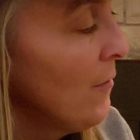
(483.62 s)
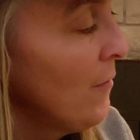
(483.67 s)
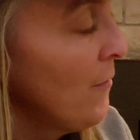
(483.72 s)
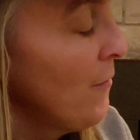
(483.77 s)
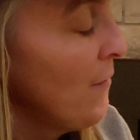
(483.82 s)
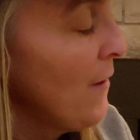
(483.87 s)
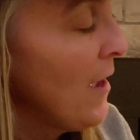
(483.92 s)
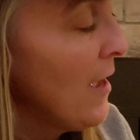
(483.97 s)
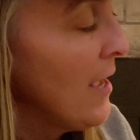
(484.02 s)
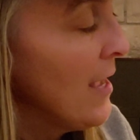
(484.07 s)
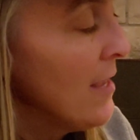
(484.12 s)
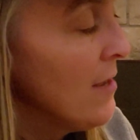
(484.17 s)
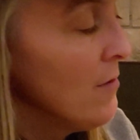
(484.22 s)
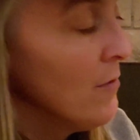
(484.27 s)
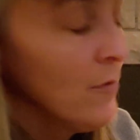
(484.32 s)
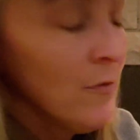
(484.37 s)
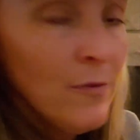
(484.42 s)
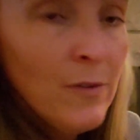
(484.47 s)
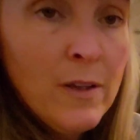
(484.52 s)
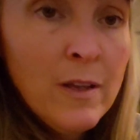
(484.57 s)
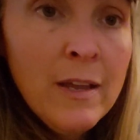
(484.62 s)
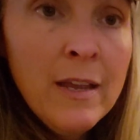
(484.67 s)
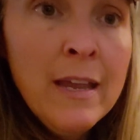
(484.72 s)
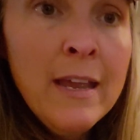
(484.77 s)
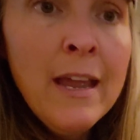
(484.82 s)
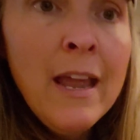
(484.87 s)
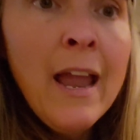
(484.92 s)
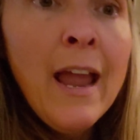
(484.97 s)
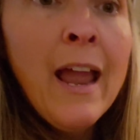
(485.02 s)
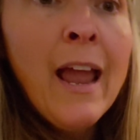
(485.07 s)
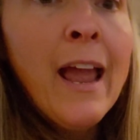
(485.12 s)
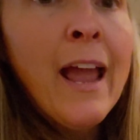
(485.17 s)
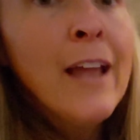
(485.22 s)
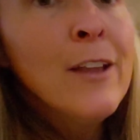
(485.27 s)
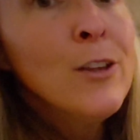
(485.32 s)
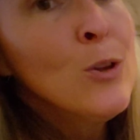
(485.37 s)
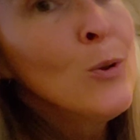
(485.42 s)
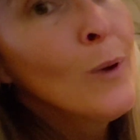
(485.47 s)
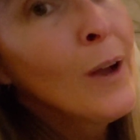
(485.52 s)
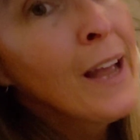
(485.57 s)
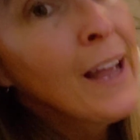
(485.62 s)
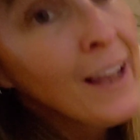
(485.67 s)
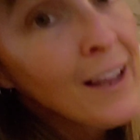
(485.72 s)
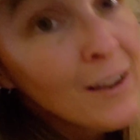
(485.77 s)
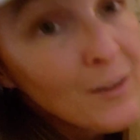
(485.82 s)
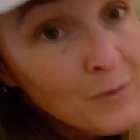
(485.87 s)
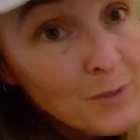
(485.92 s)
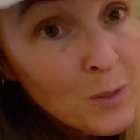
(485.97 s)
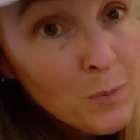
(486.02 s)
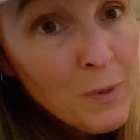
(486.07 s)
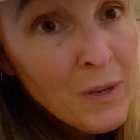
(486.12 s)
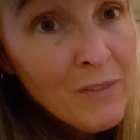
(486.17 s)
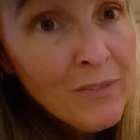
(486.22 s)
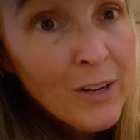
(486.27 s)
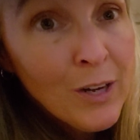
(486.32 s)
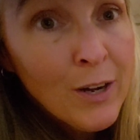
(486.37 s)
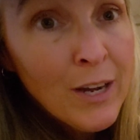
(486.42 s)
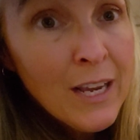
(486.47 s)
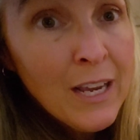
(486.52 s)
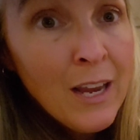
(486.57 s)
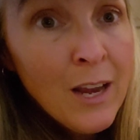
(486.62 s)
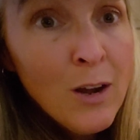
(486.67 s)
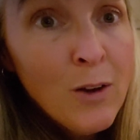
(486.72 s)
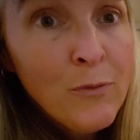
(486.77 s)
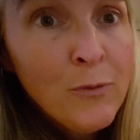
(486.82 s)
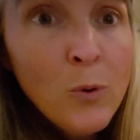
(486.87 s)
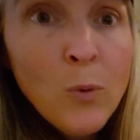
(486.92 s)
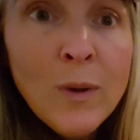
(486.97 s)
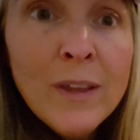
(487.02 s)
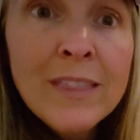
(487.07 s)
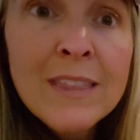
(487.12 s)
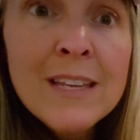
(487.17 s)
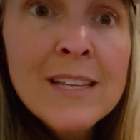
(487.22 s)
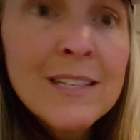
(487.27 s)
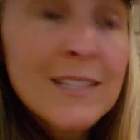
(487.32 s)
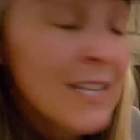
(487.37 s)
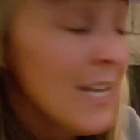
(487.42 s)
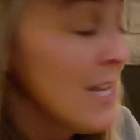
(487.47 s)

5. And you have to be very careful with these